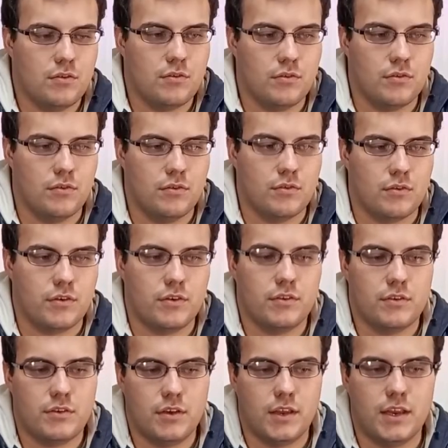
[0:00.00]
or
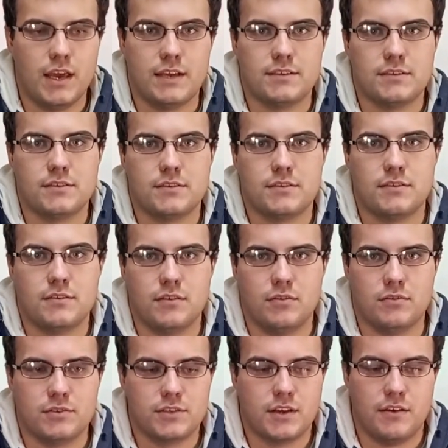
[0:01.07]
it gets all
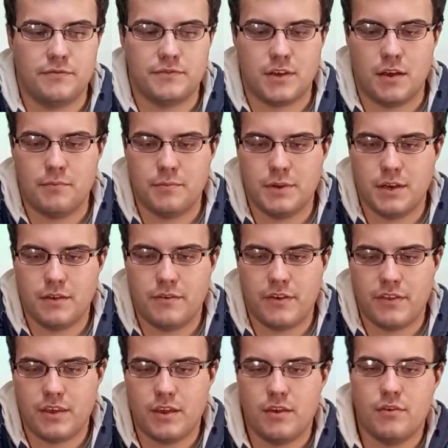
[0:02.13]
scuffed up and
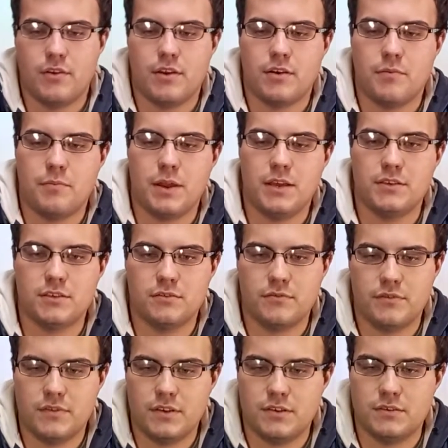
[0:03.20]
everything, you can replace it
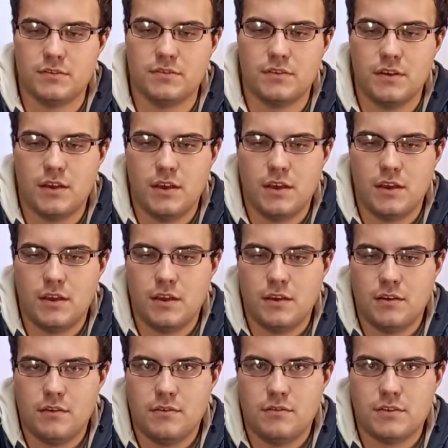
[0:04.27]
with this,
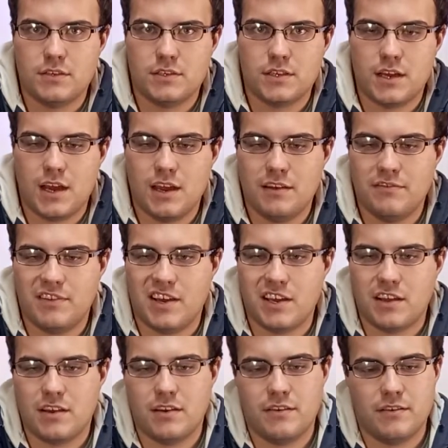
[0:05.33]
which is kind of
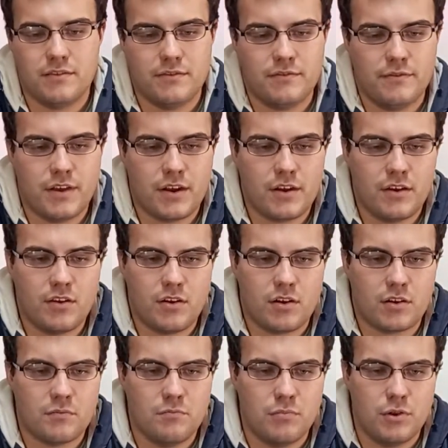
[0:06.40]
like a very
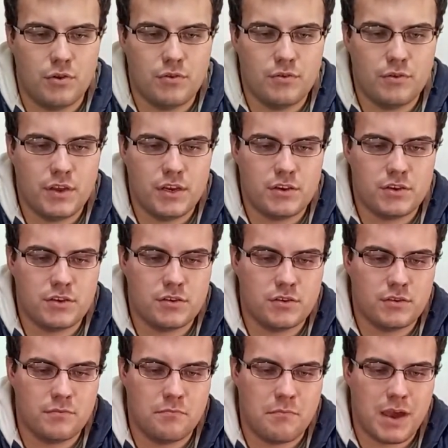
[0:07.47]
dark
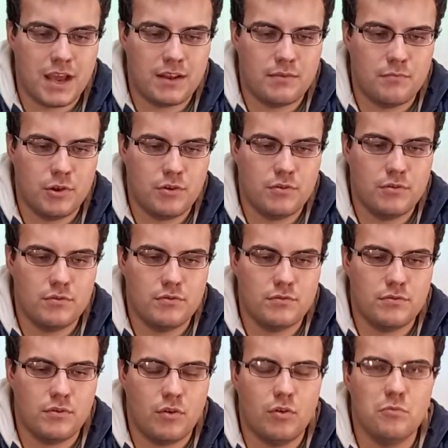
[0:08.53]
bluish, matte blue,
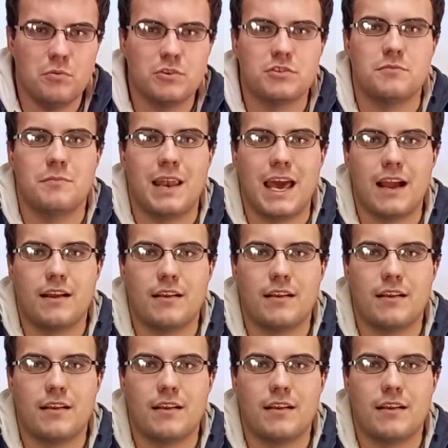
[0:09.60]
almost black